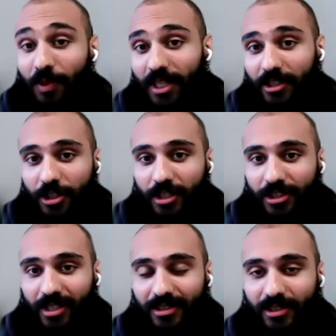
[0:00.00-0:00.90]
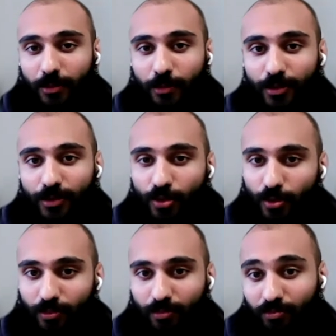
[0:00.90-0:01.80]
Maybe we can change that at some
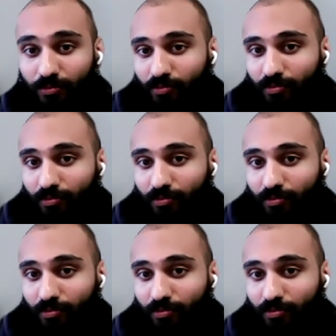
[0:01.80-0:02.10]
point too.